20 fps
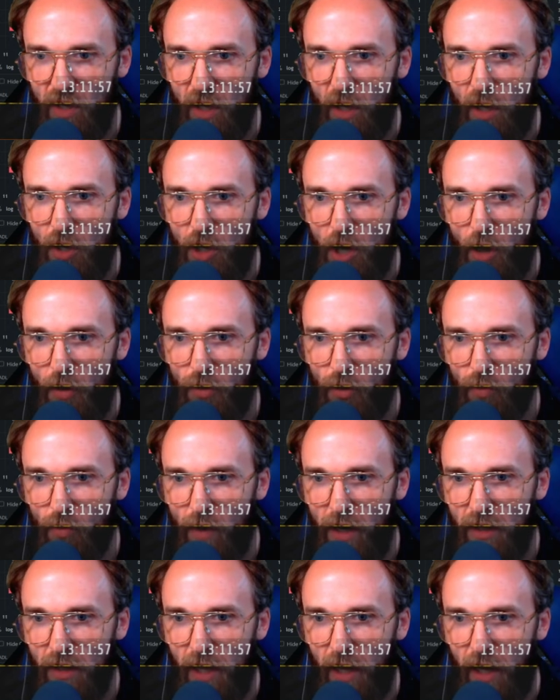we get another
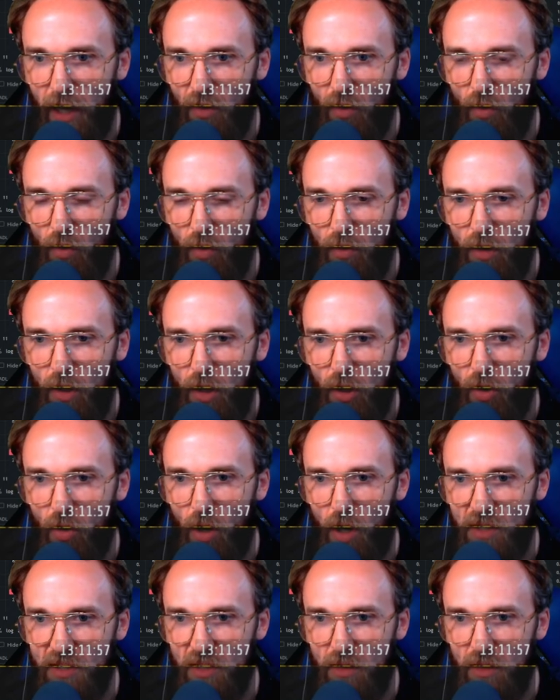red candle
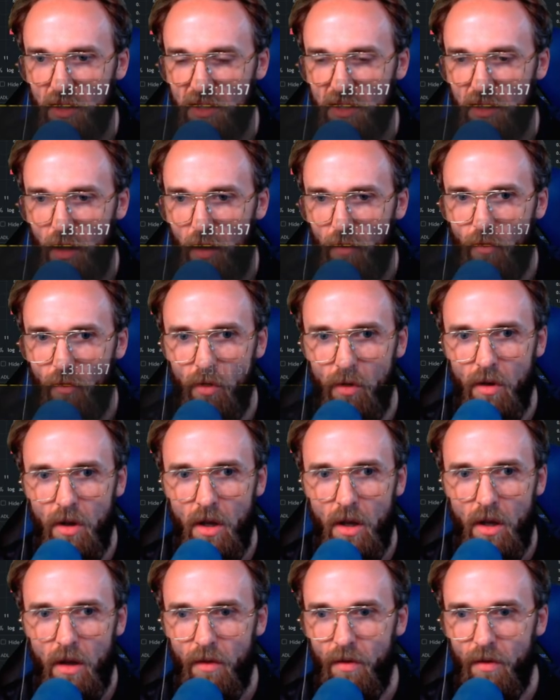crossing this level,